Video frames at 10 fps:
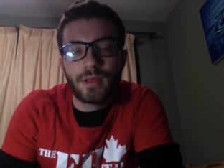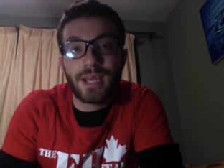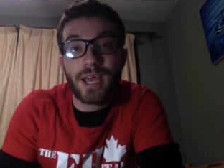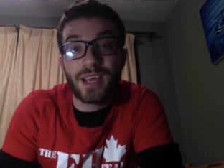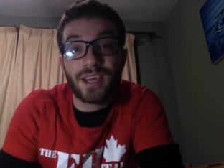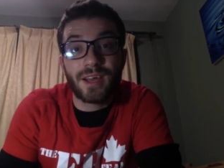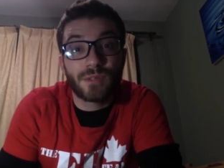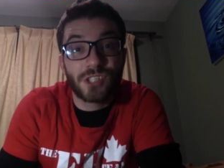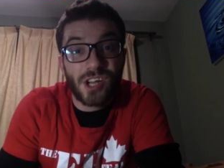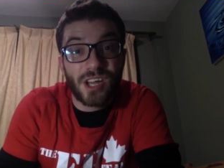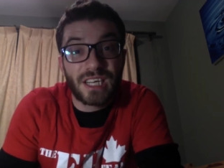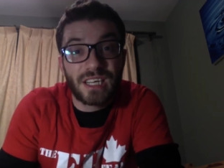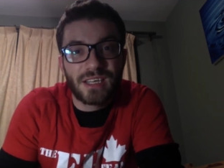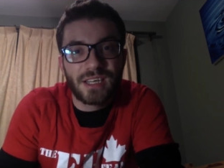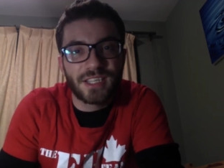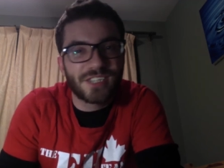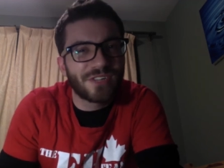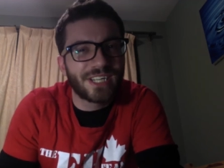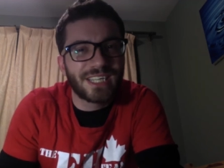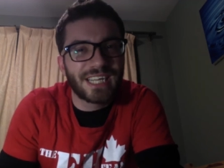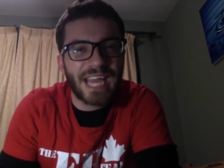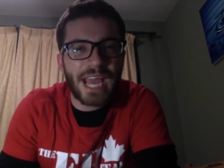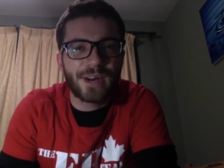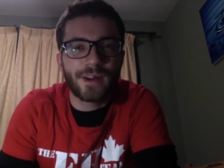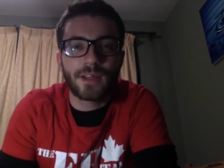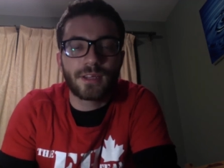Yeah, a guy was shot in the street in Canada